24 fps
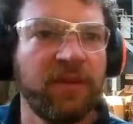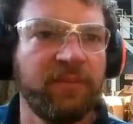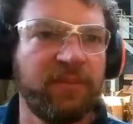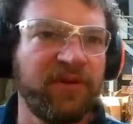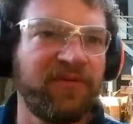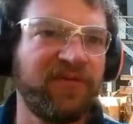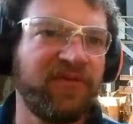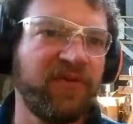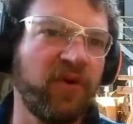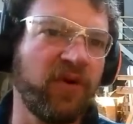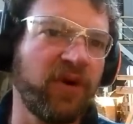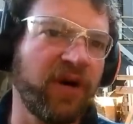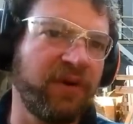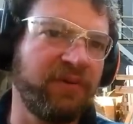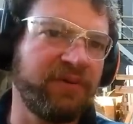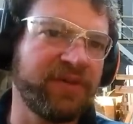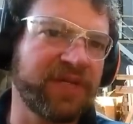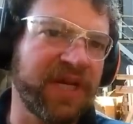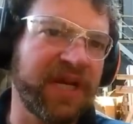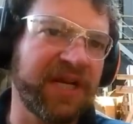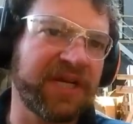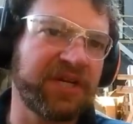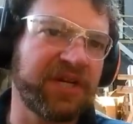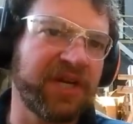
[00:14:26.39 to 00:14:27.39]
Before, I was
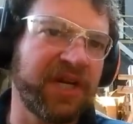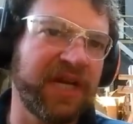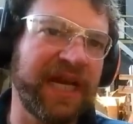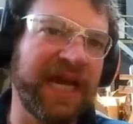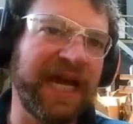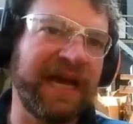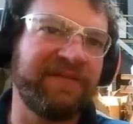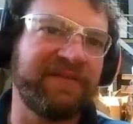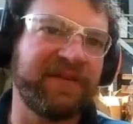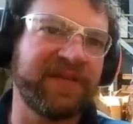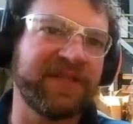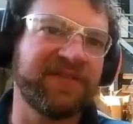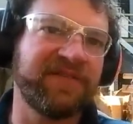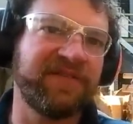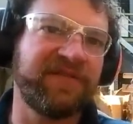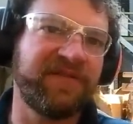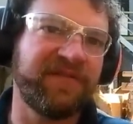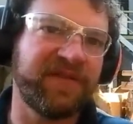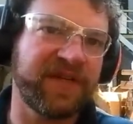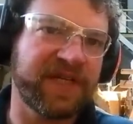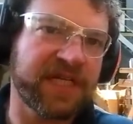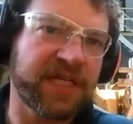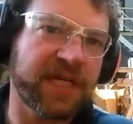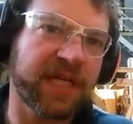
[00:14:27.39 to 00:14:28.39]
actually having to
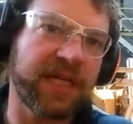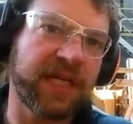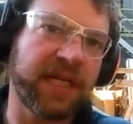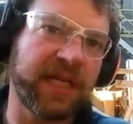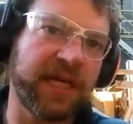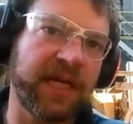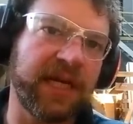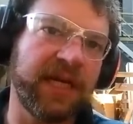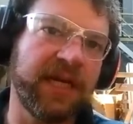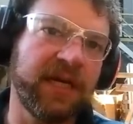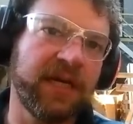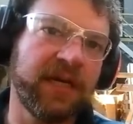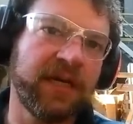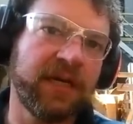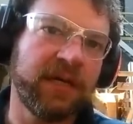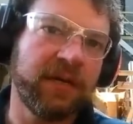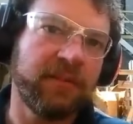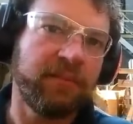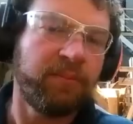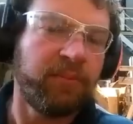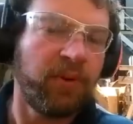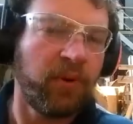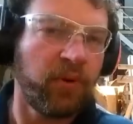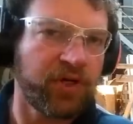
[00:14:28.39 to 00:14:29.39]
physically
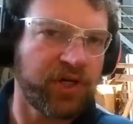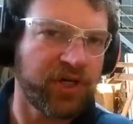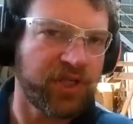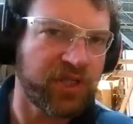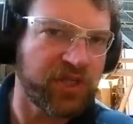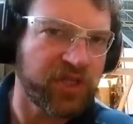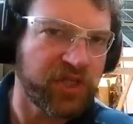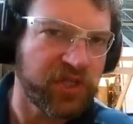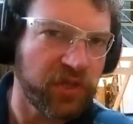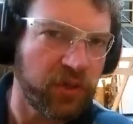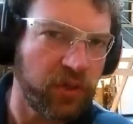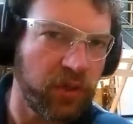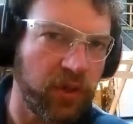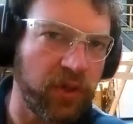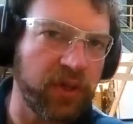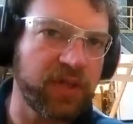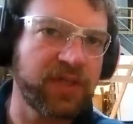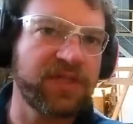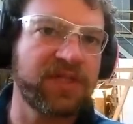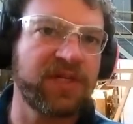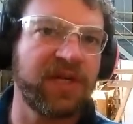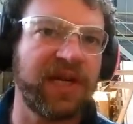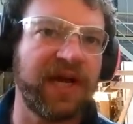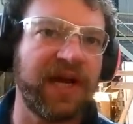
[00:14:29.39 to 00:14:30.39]
push the saw
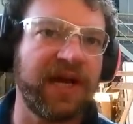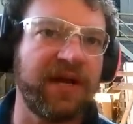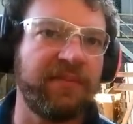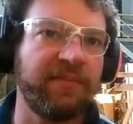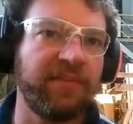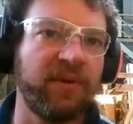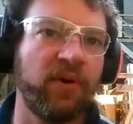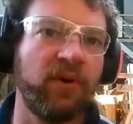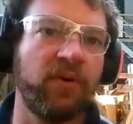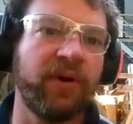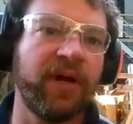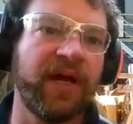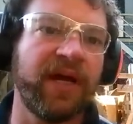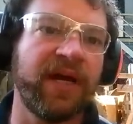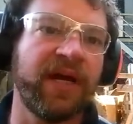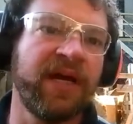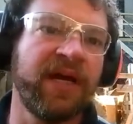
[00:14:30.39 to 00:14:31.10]
to let it bore in.